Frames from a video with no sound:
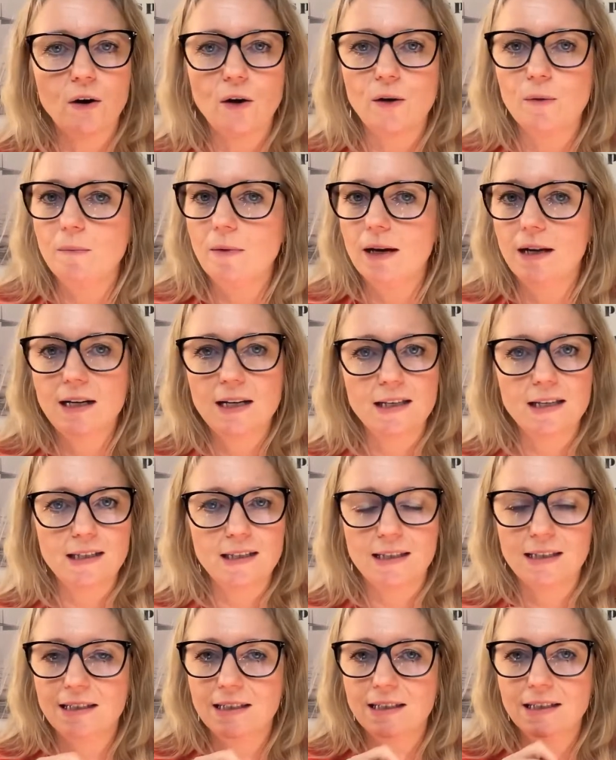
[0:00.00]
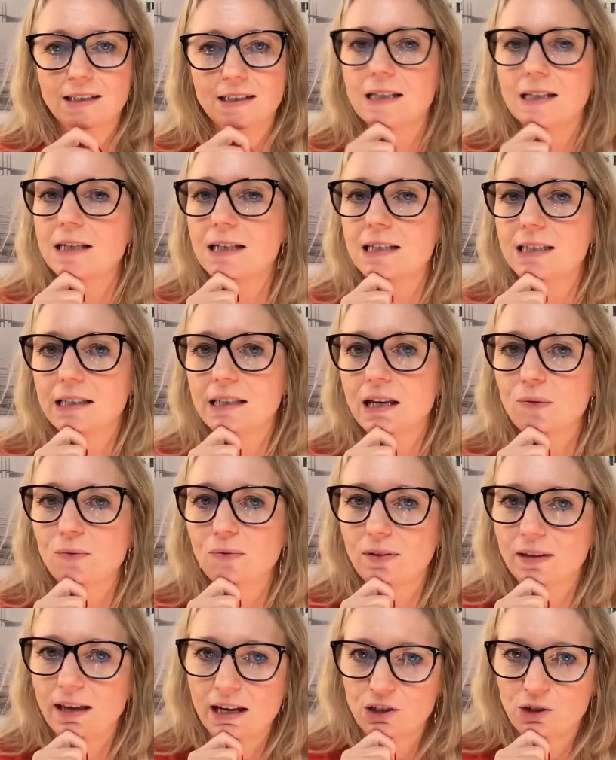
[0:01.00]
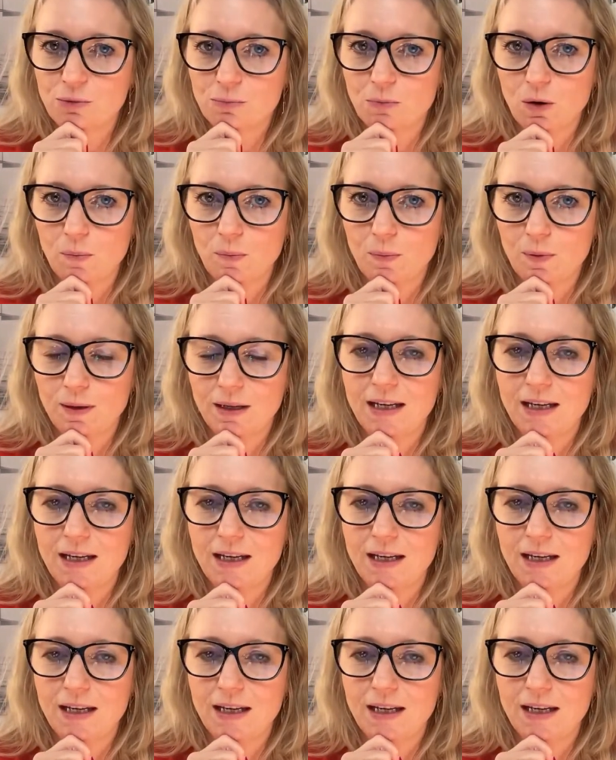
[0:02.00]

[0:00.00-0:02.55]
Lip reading: on my list did it say flash mob.